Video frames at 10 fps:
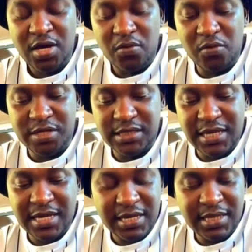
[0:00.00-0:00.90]
who was
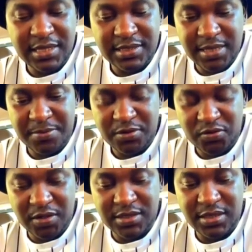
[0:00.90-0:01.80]
staying in the same
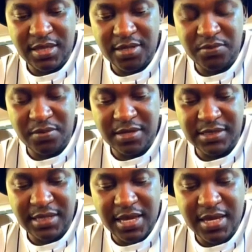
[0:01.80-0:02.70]
street that we were
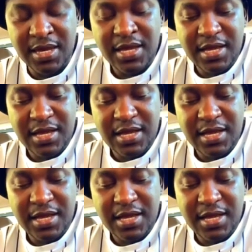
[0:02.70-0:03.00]
staying.